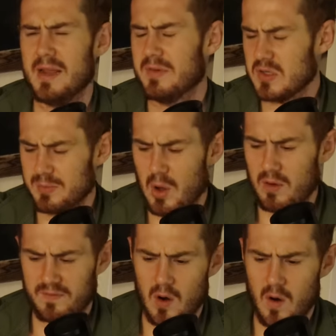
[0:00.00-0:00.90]
leave your
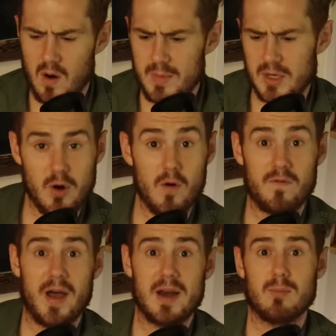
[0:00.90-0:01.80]
small farm and go
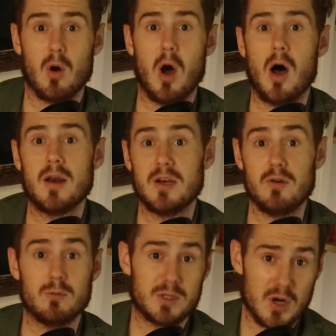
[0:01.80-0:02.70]
fight abroad, and
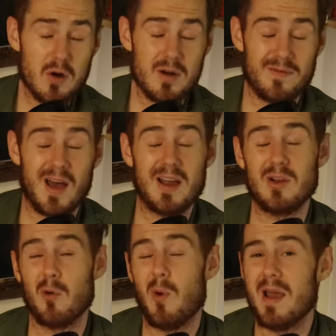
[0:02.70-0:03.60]
you'd return to
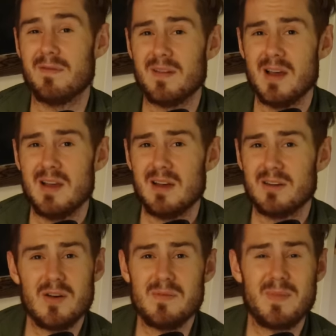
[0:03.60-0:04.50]
find your wife
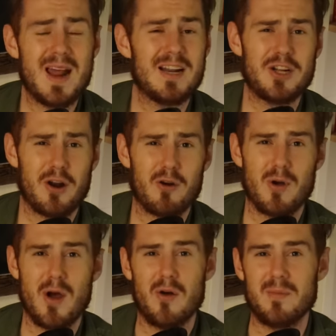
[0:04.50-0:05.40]
couldn't manage it on
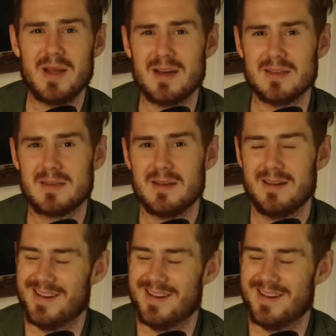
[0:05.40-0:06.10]
her own because